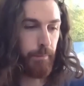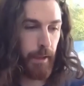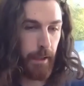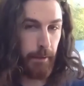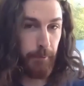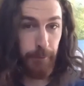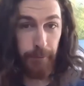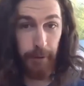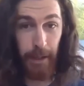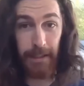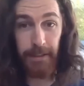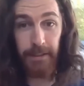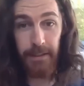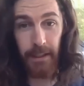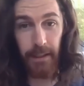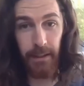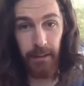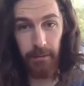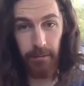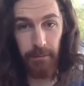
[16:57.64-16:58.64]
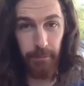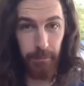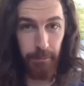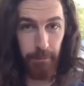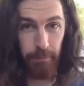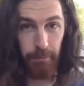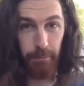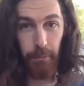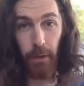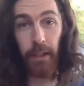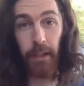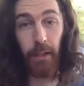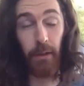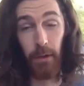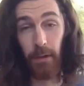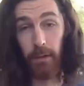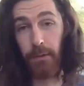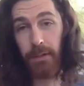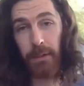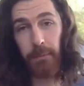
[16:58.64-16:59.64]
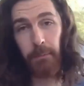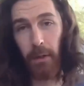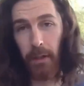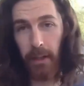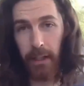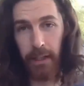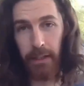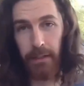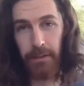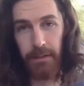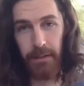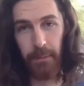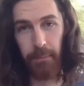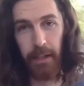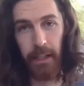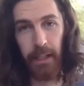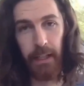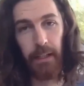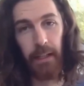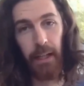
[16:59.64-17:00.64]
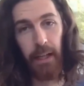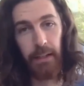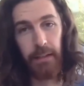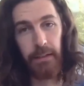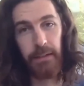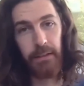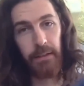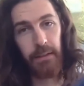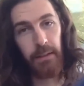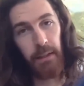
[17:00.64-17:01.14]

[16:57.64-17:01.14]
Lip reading: investing money or losing money into something and